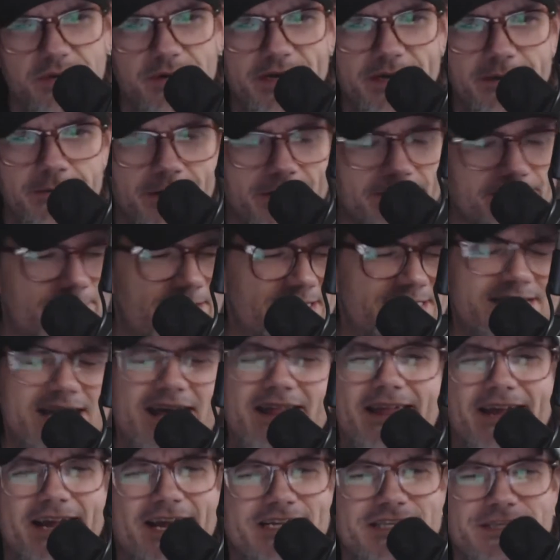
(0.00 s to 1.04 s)
anyway, it's not
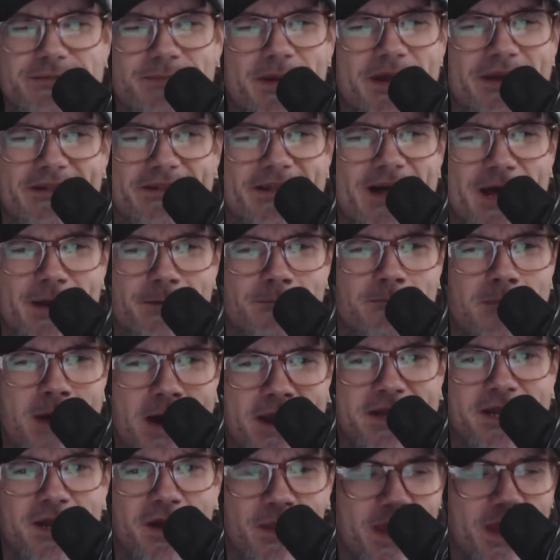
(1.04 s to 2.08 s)
like I spent a lot of
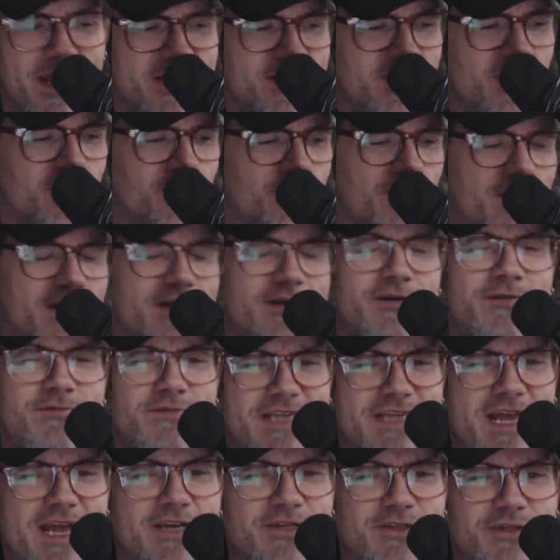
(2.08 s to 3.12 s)
money on that cult record. It was
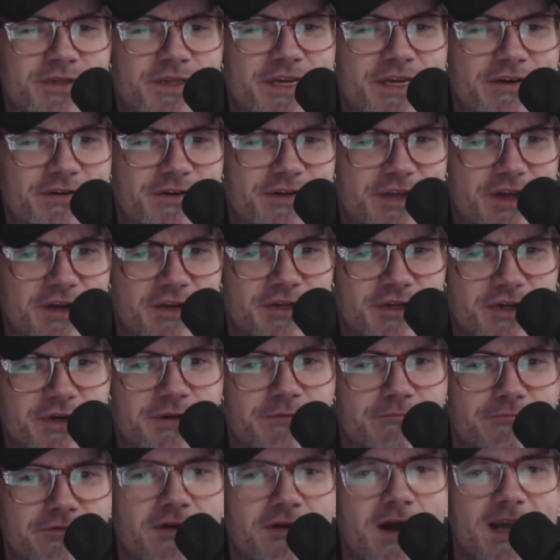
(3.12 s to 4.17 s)
actually a
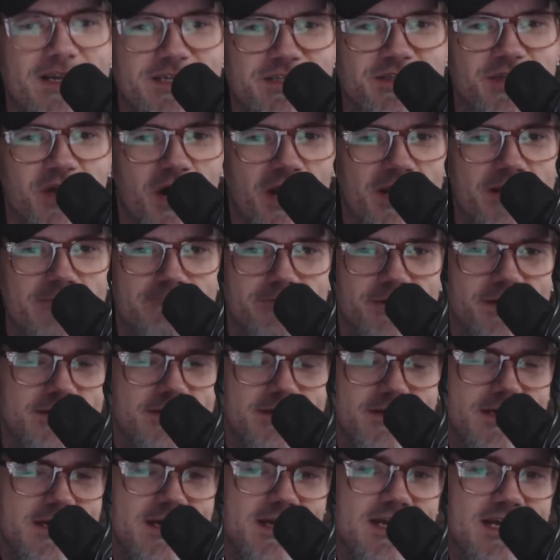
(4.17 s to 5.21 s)
good price on it, but
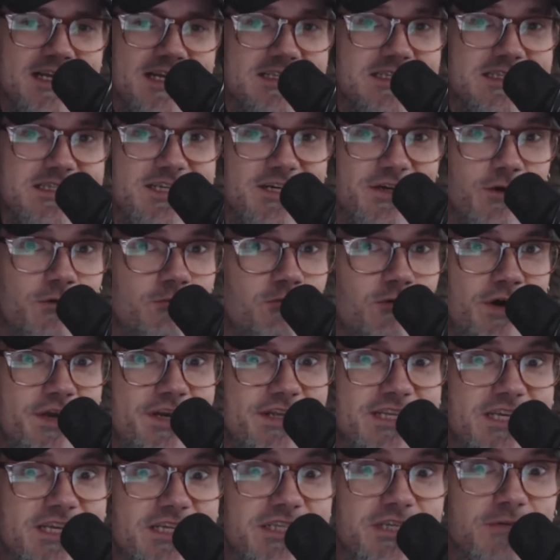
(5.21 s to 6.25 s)
still, what a
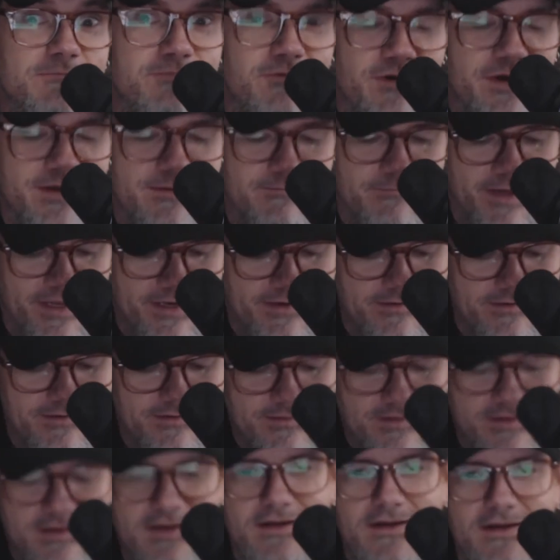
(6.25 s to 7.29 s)
disappointment.
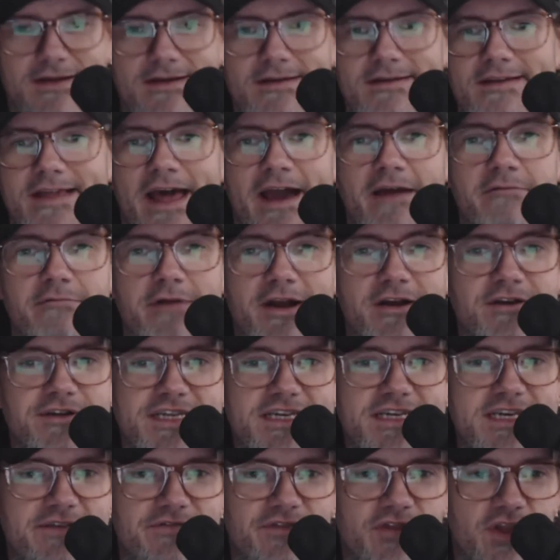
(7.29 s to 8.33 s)
That record
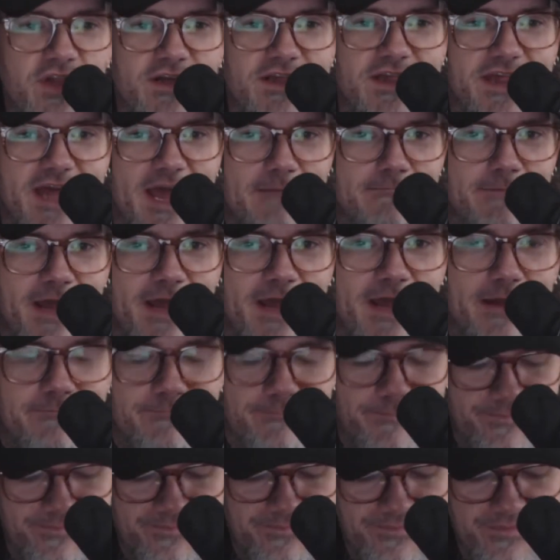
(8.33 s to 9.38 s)
didn't even look that bad.
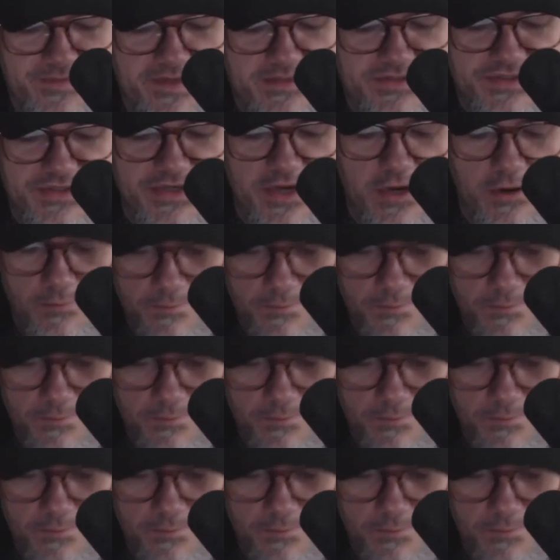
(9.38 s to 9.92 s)
So